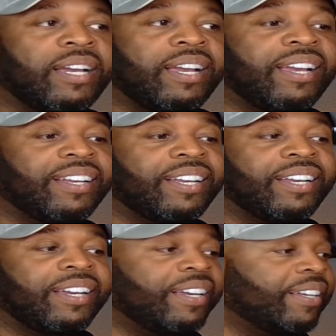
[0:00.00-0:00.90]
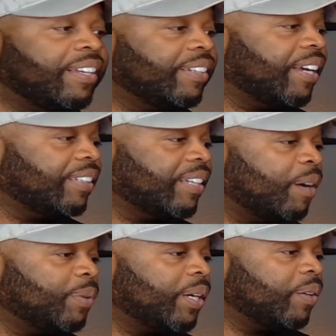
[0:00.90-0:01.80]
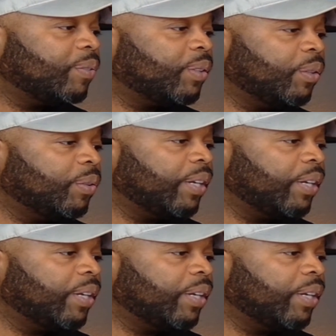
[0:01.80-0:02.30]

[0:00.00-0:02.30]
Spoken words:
And that's how we gonna do